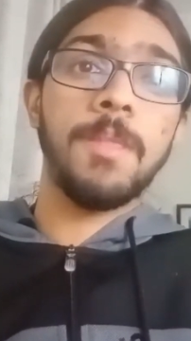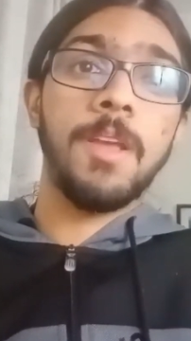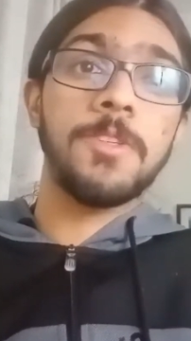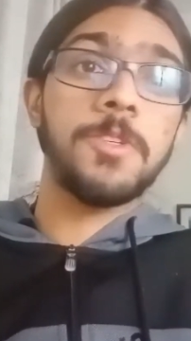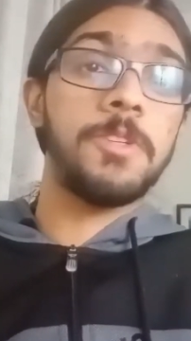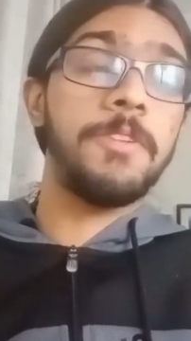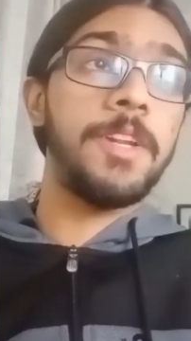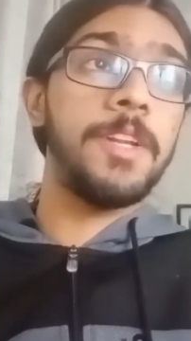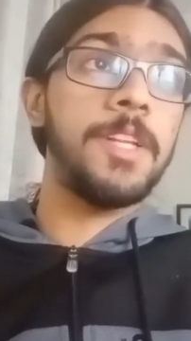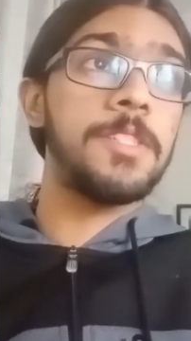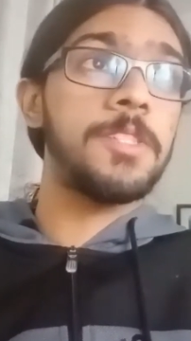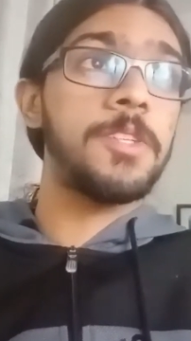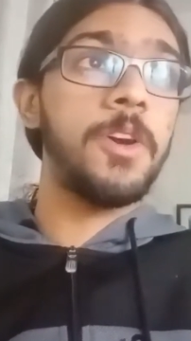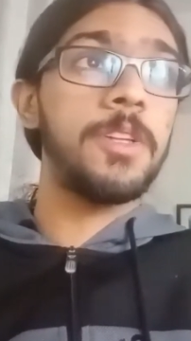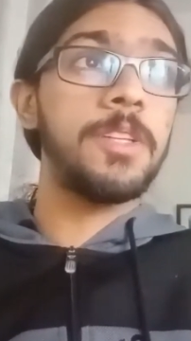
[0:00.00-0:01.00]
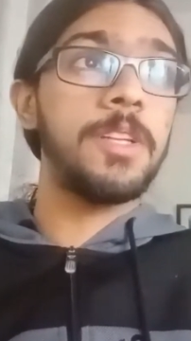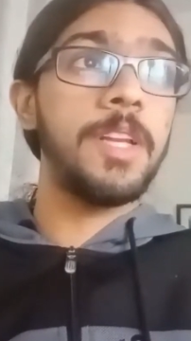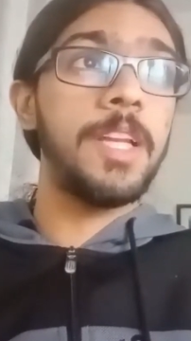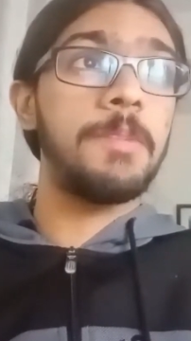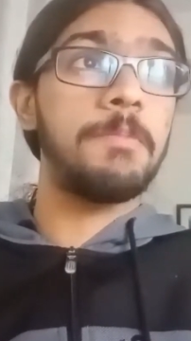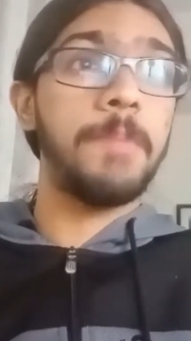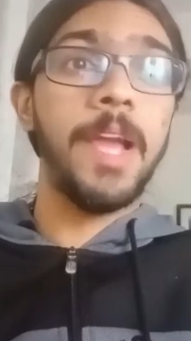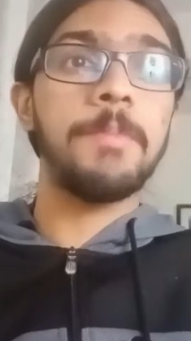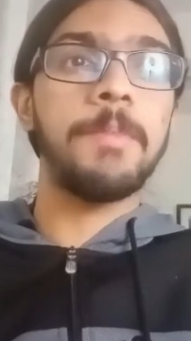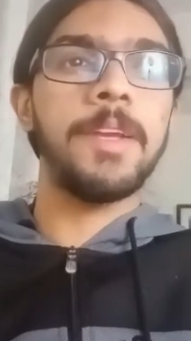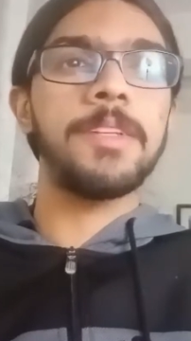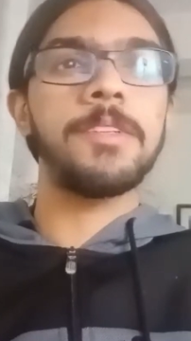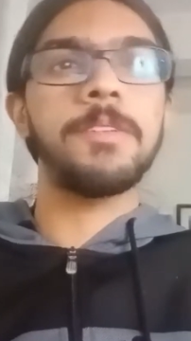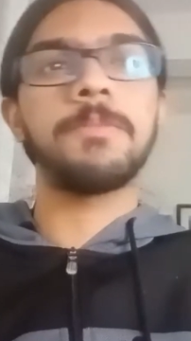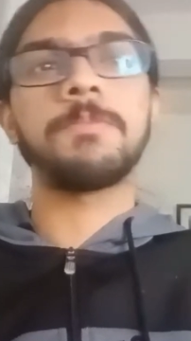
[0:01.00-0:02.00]
So the very next thought in my
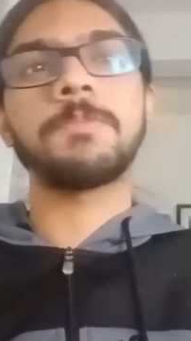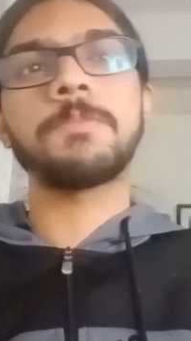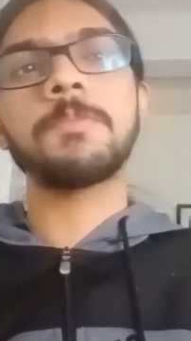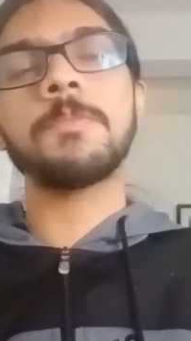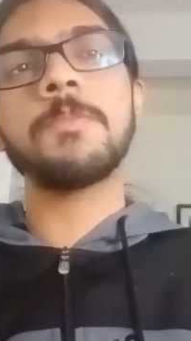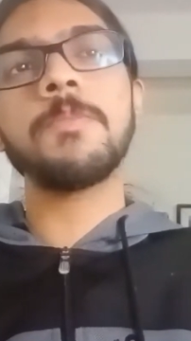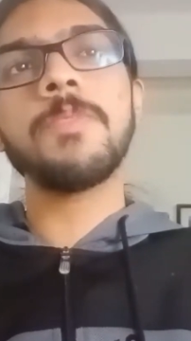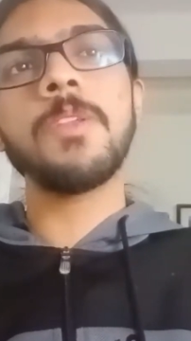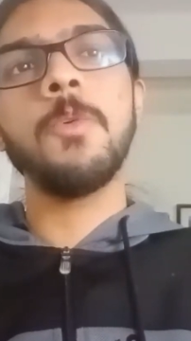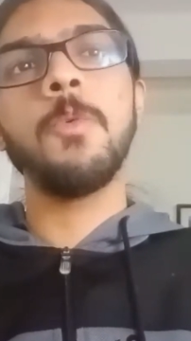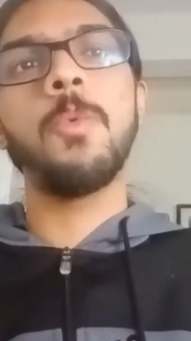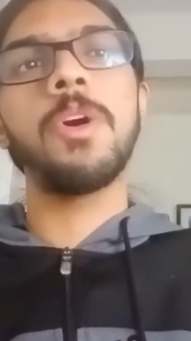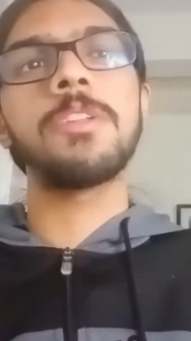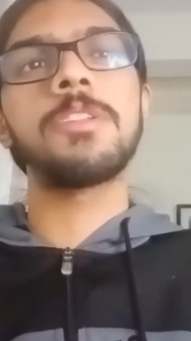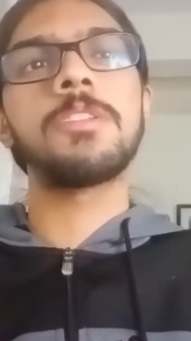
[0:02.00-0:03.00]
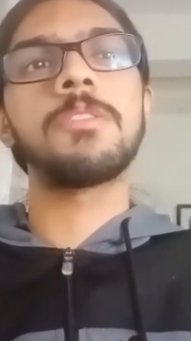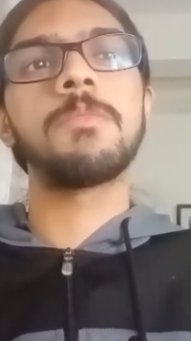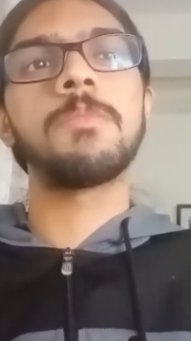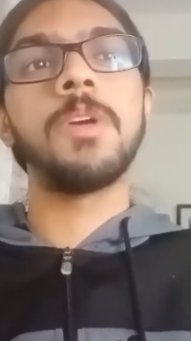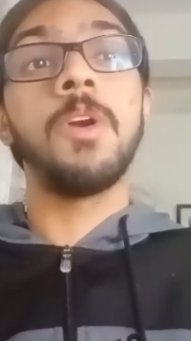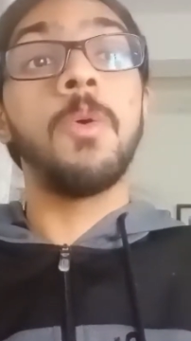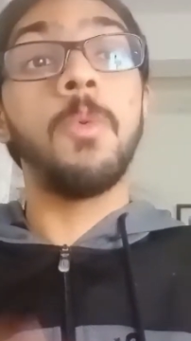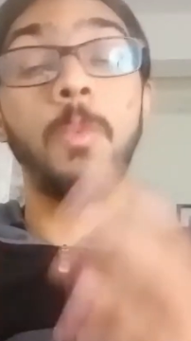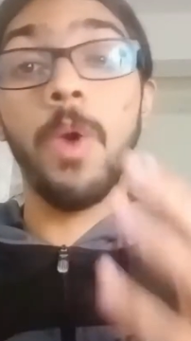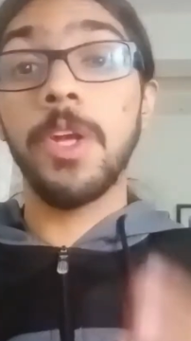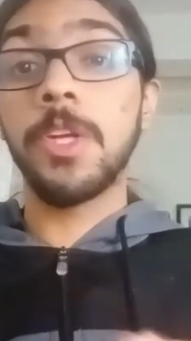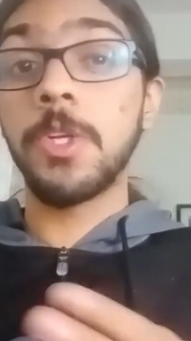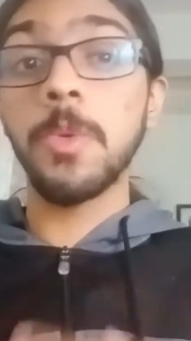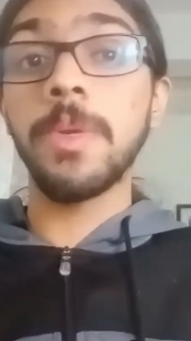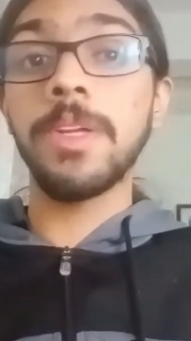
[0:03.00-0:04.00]
mind was,
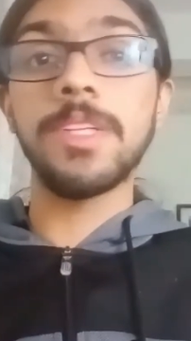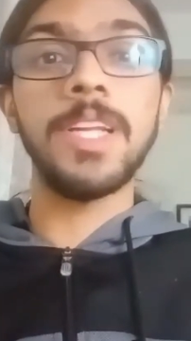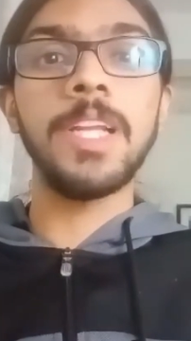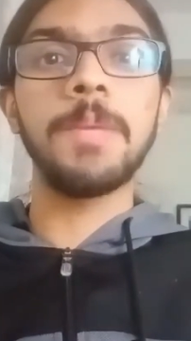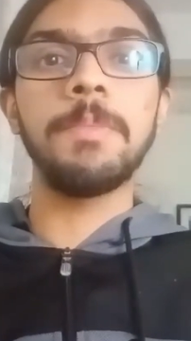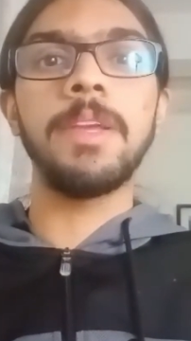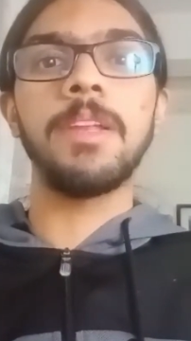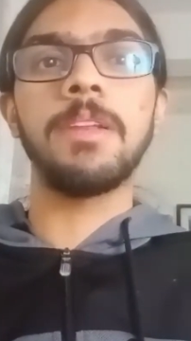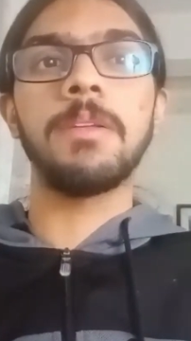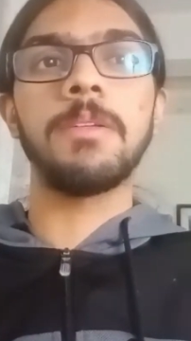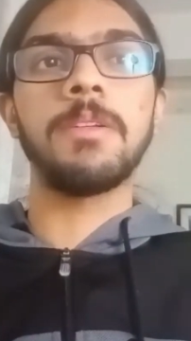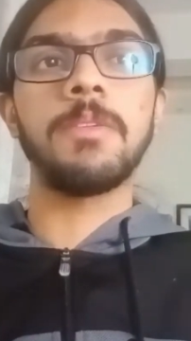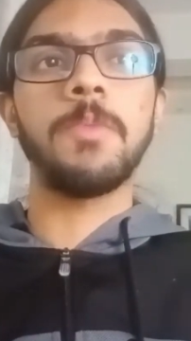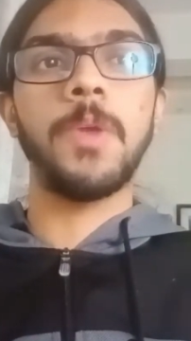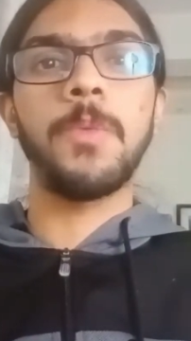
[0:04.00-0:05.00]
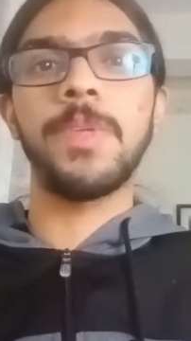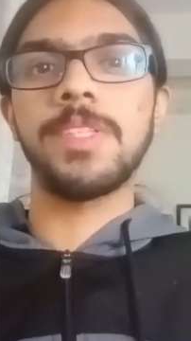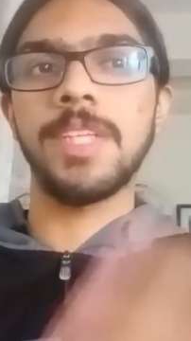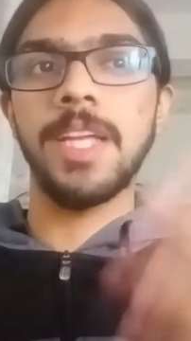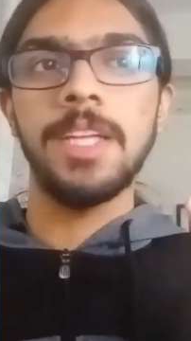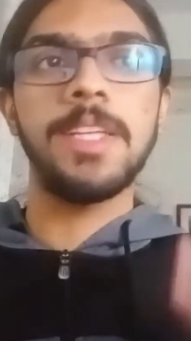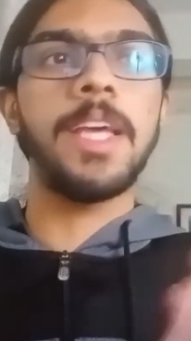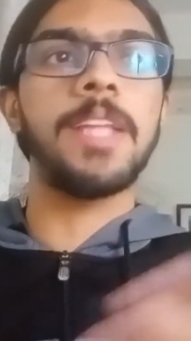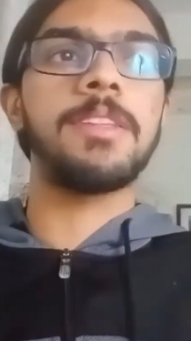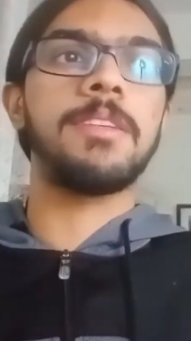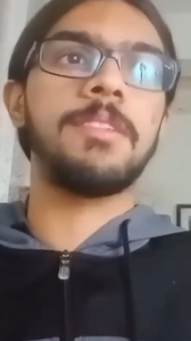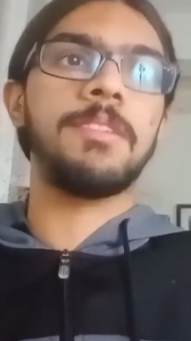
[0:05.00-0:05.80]
what do we really mean when we say death?